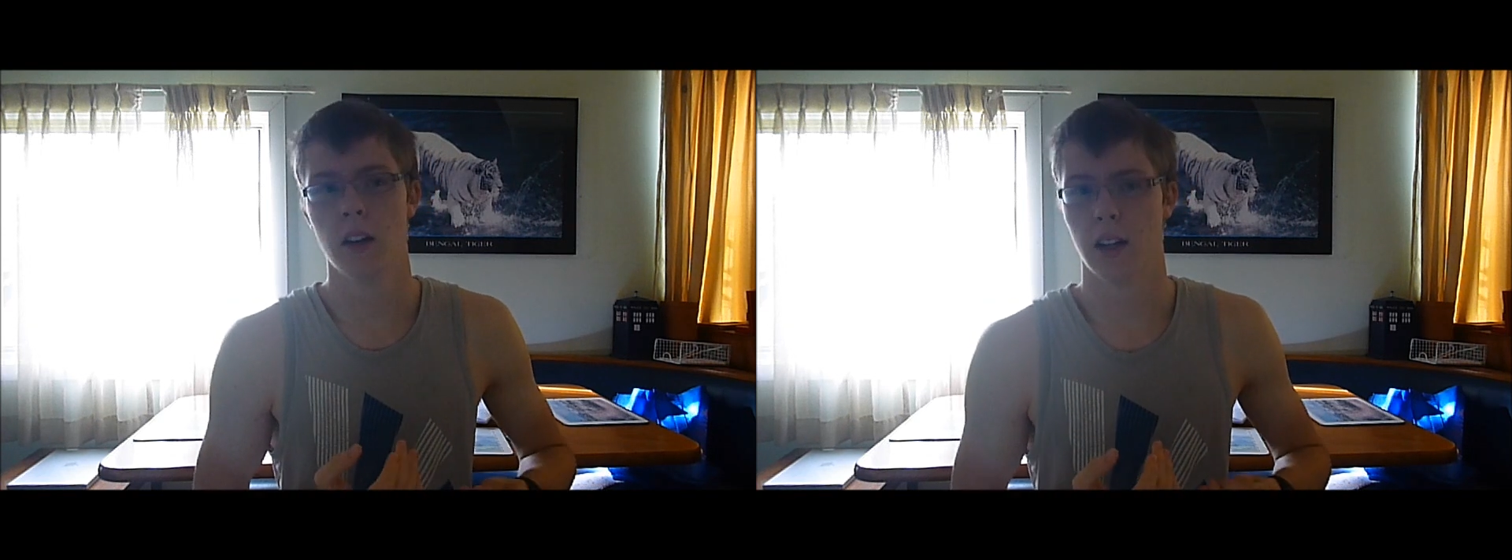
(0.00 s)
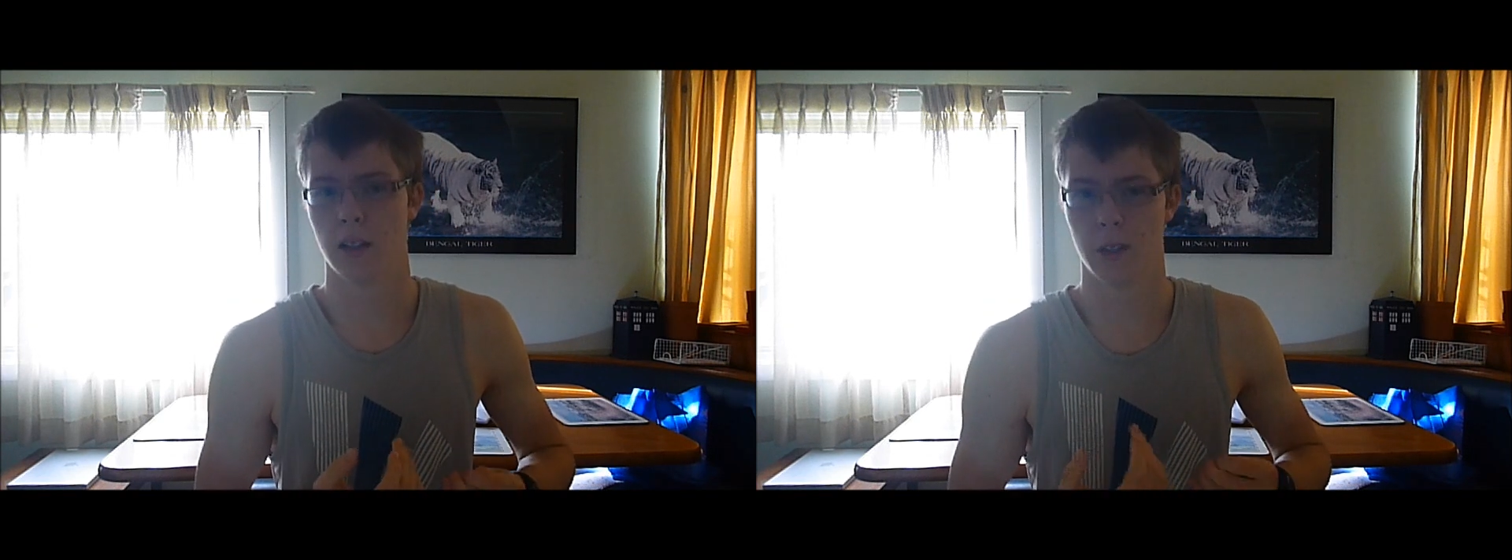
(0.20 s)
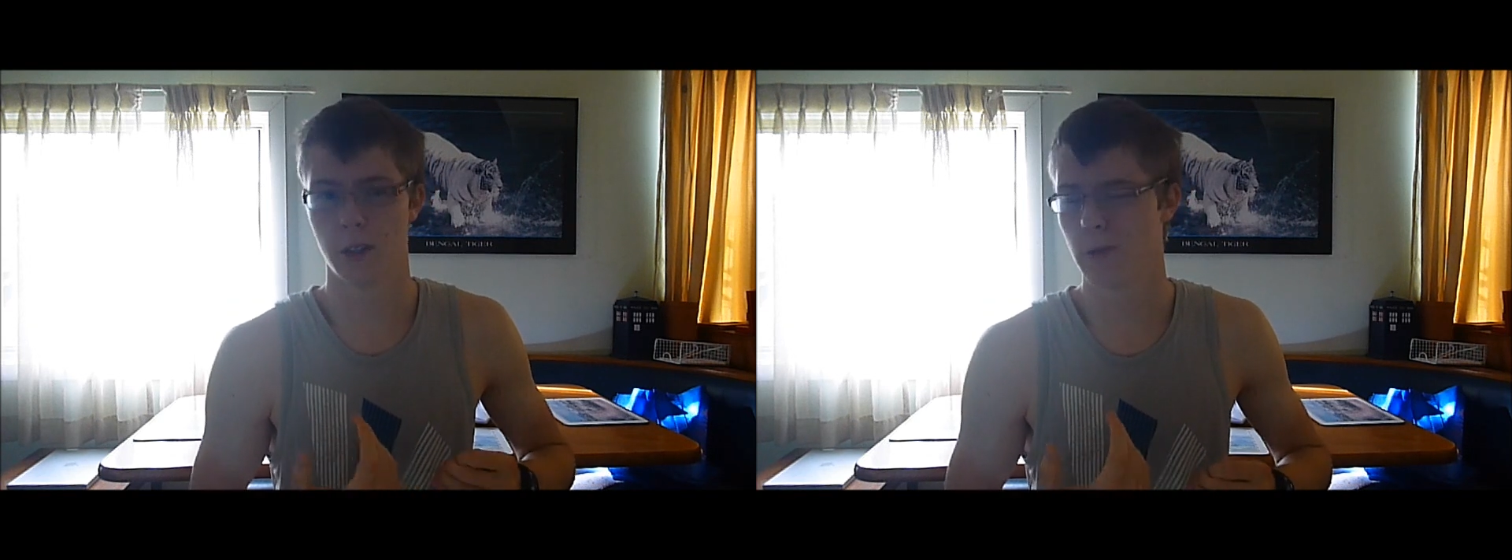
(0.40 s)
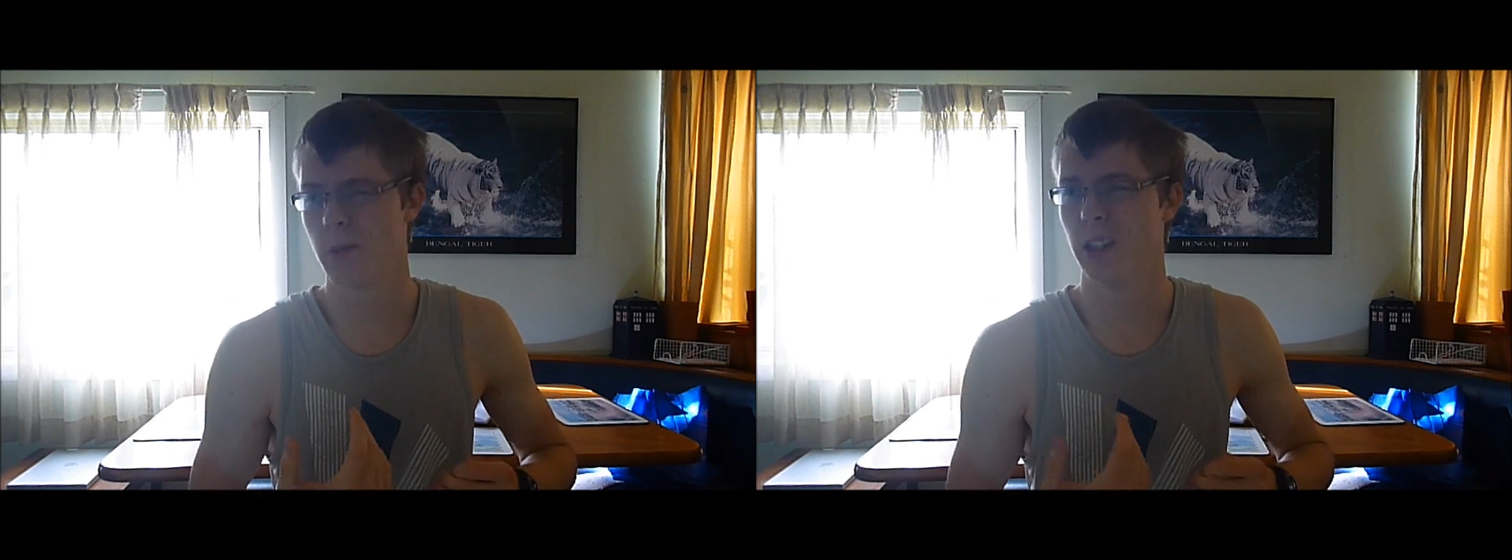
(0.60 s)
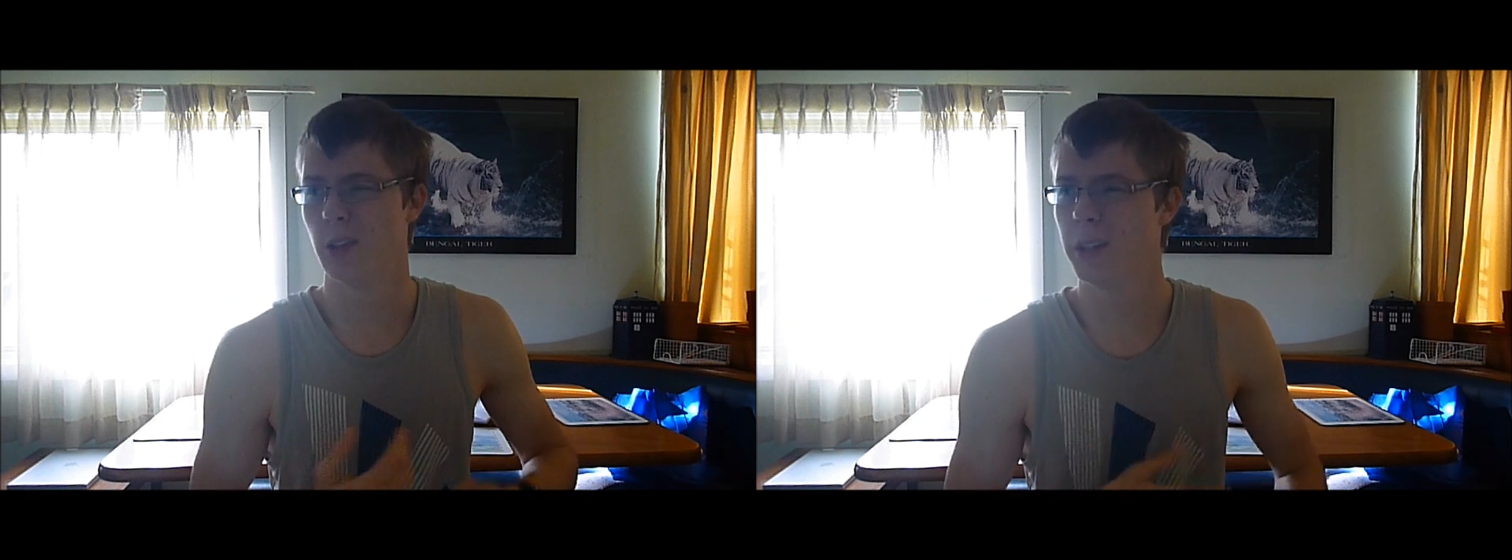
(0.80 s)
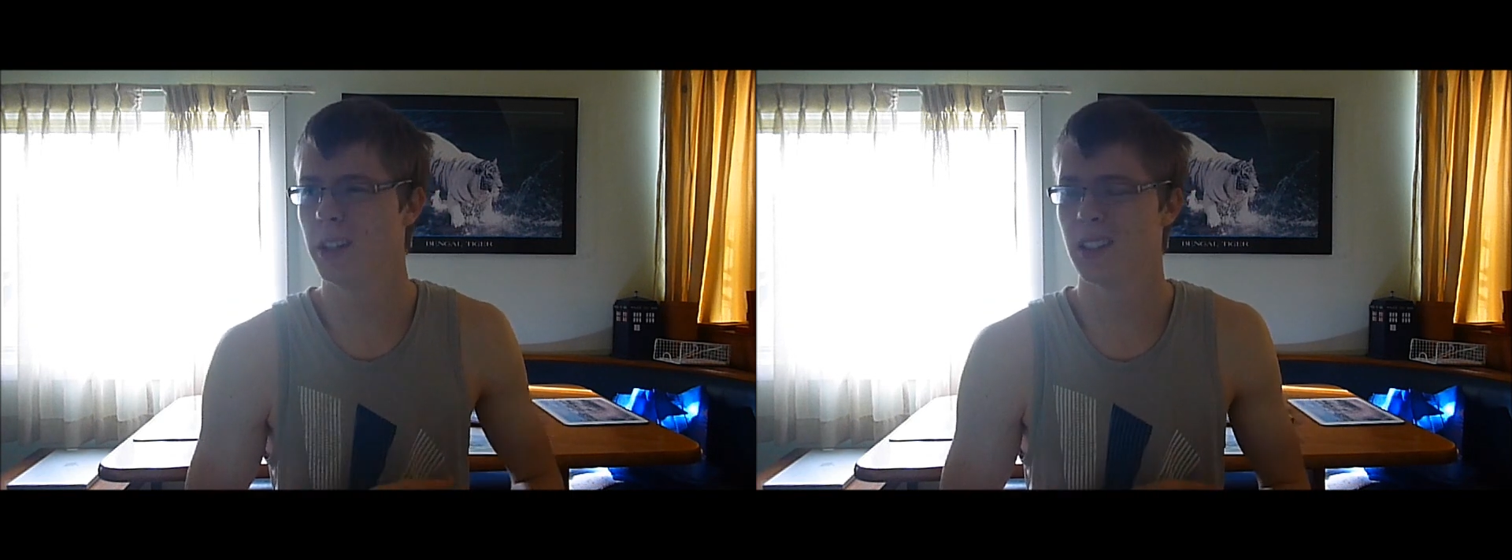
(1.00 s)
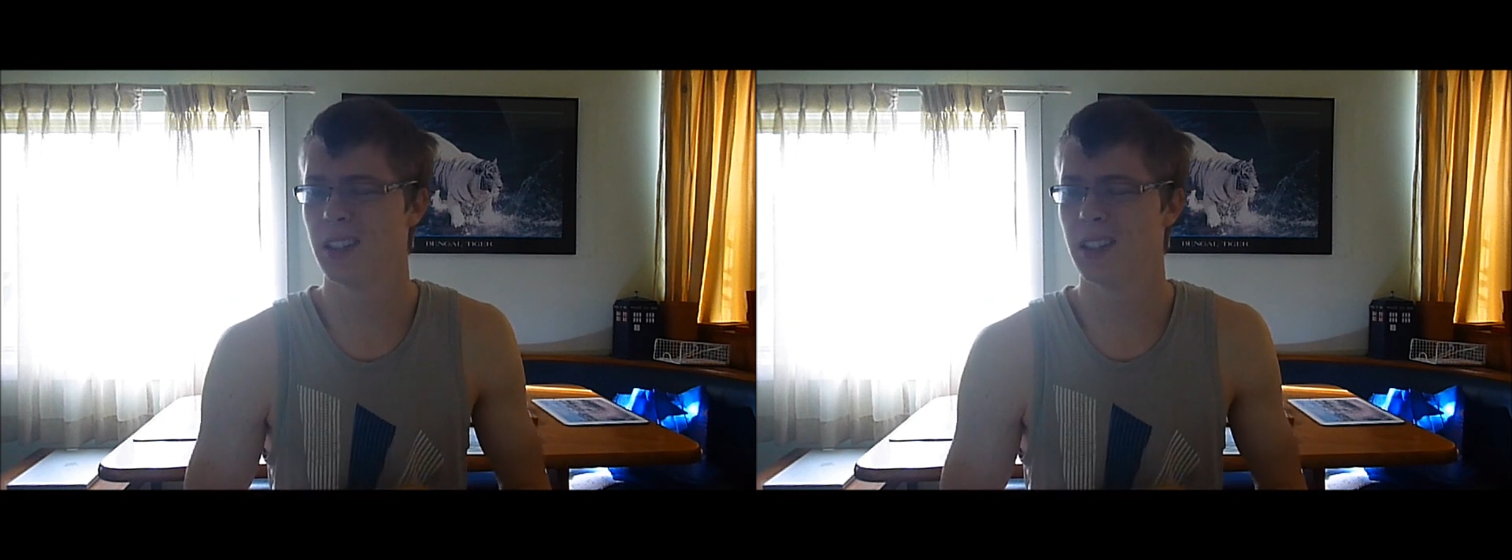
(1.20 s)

Um, I swim a little bit.